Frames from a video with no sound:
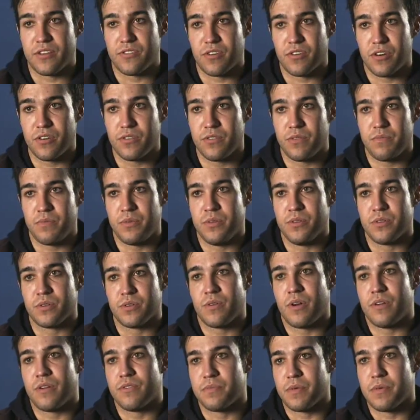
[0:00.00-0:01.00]
started doing music
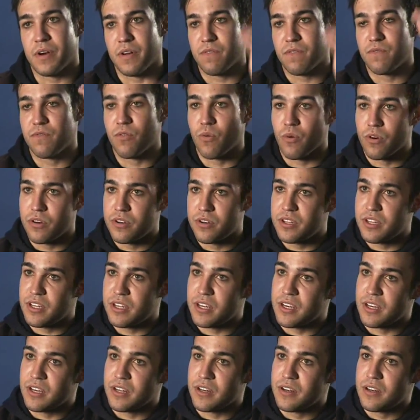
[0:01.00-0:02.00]
when I was about
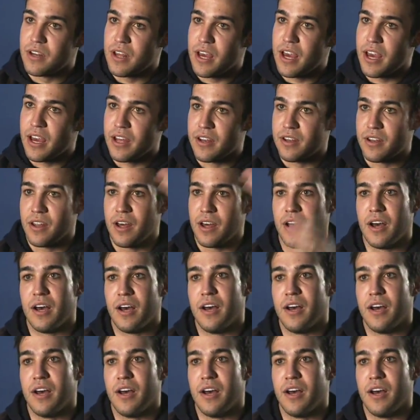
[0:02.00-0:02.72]
14, and